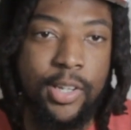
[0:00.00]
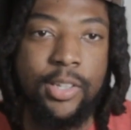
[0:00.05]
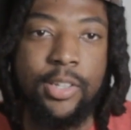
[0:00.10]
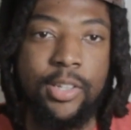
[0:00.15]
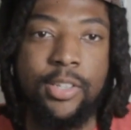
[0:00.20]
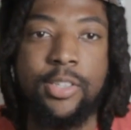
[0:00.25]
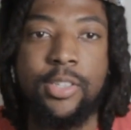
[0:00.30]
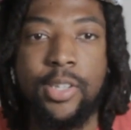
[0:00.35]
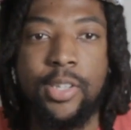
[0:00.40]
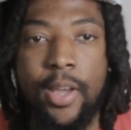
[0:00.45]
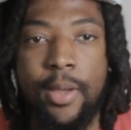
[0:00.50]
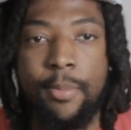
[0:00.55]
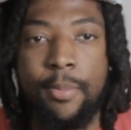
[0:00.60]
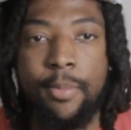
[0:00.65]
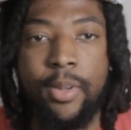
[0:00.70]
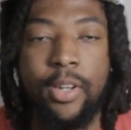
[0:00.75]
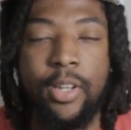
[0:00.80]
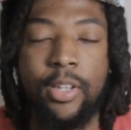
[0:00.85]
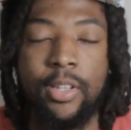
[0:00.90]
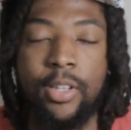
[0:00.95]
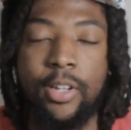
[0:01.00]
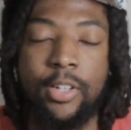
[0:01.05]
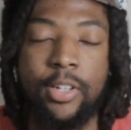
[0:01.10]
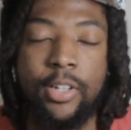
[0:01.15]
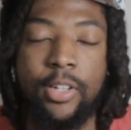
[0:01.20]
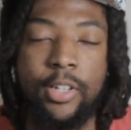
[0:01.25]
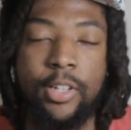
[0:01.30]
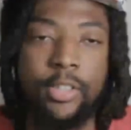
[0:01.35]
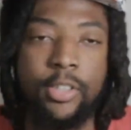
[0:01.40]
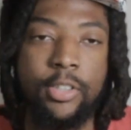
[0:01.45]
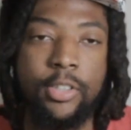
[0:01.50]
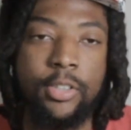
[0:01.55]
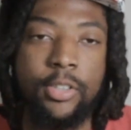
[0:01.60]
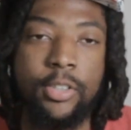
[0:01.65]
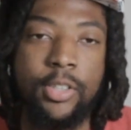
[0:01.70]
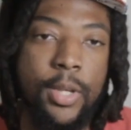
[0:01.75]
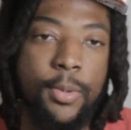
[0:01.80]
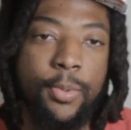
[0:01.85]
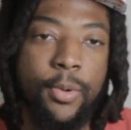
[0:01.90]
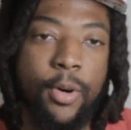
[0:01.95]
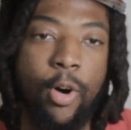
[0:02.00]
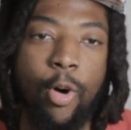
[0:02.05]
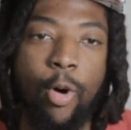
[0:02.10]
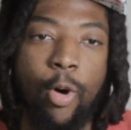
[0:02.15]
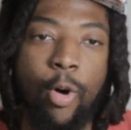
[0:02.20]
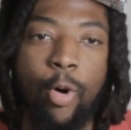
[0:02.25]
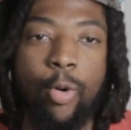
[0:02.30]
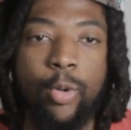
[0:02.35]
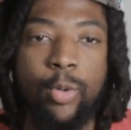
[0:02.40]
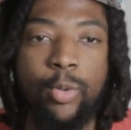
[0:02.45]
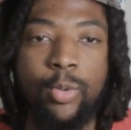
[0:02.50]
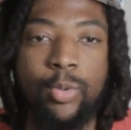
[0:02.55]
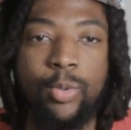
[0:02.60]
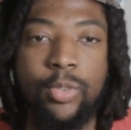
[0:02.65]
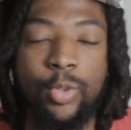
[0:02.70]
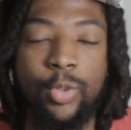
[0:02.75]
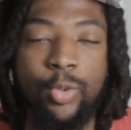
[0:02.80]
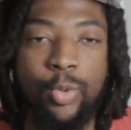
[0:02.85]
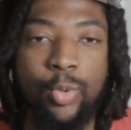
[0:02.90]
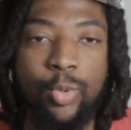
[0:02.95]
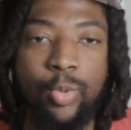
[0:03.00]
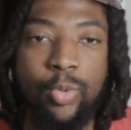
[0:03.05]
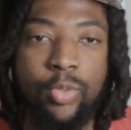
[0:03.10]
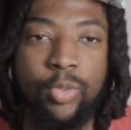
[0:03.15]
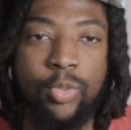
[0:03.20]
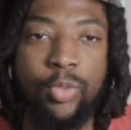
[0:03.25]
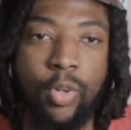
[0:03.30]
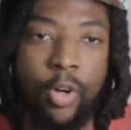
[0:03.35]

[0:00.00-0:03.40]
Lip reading: in their statement that they're gonna keep a hold to